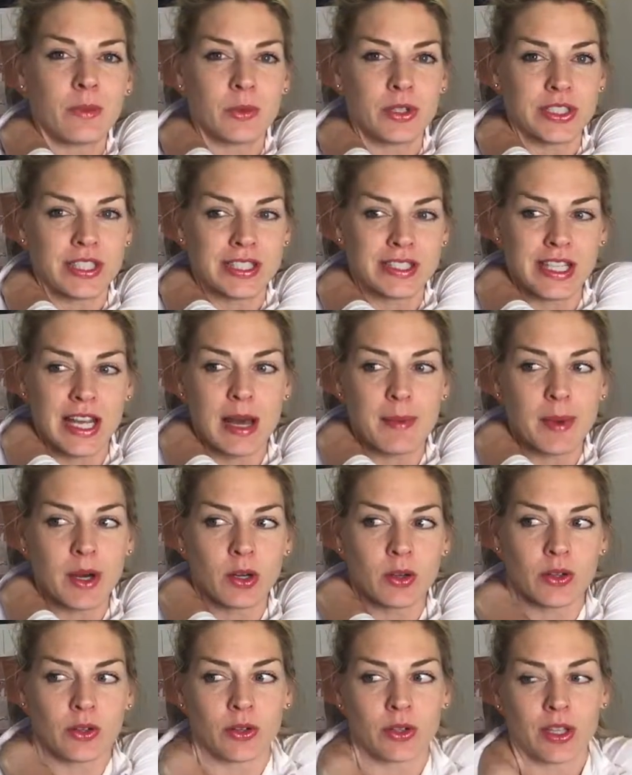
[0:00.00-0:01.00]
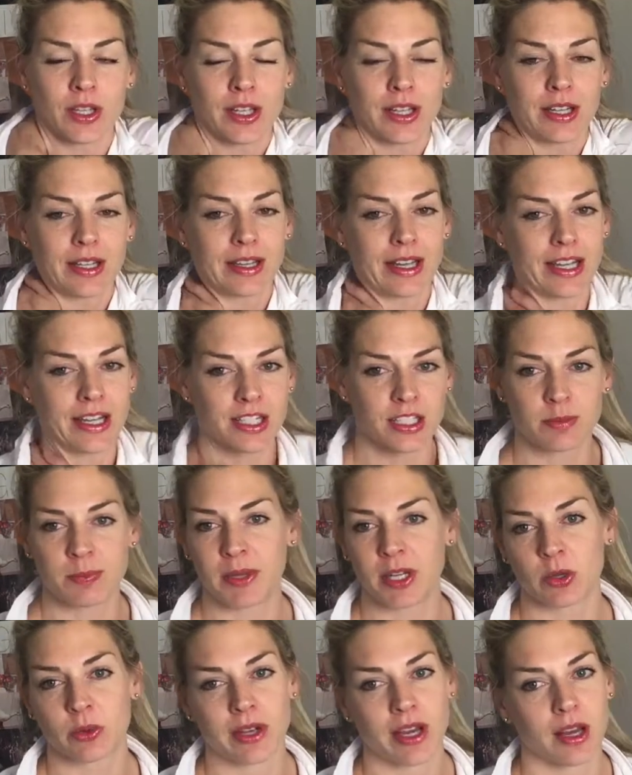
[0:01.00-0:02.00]
which has come out, has
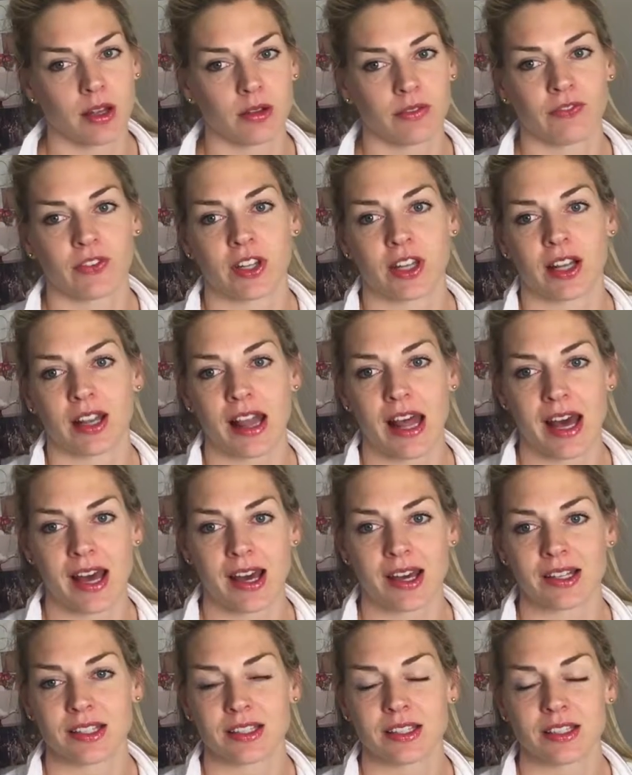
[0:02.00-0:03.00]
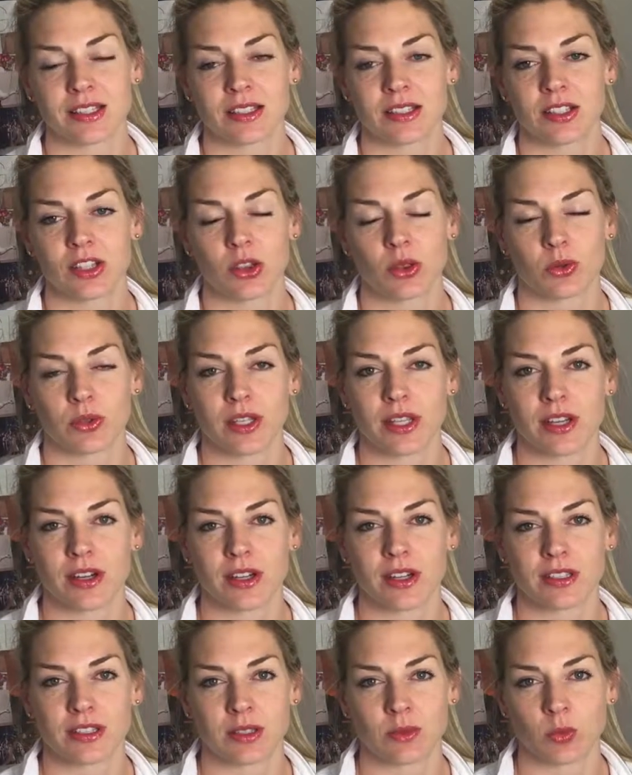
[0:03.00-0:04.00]
been around for the last 3
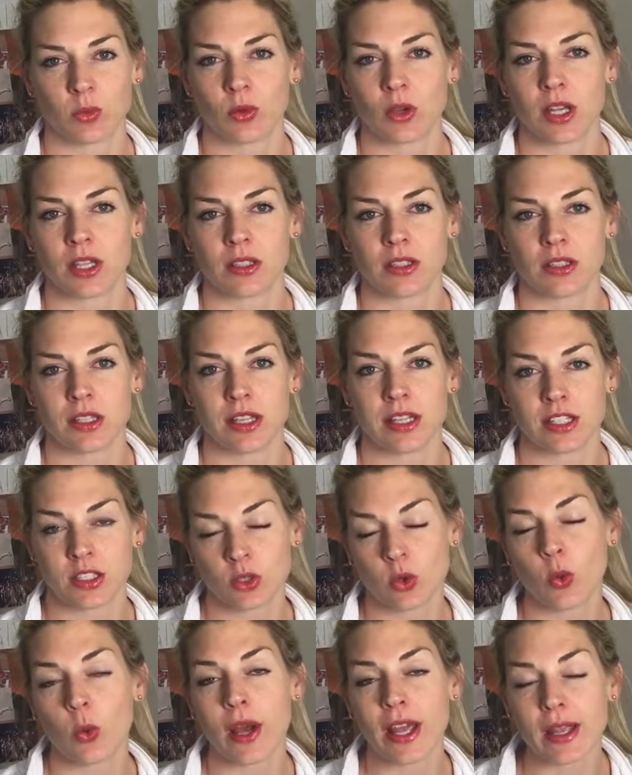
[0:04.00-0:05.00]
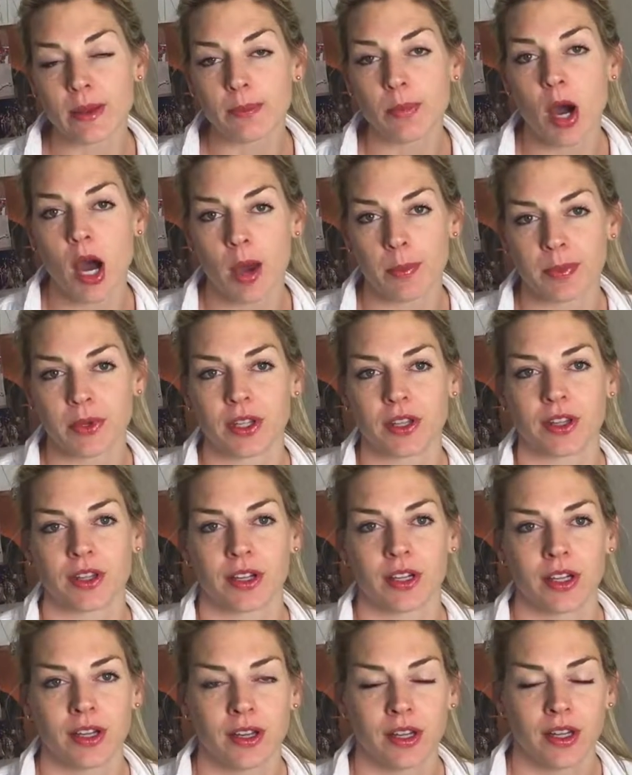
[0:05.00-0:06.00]
years and is quite
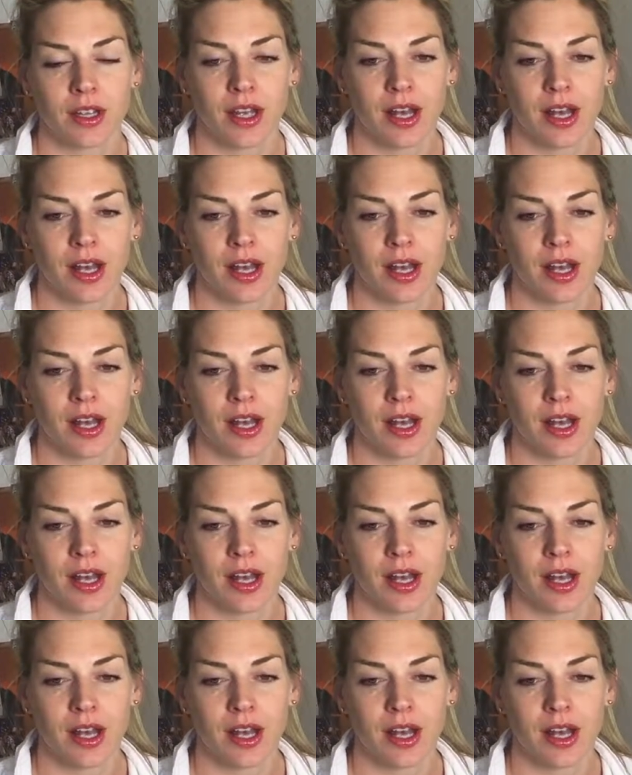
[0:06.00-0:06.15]
popular,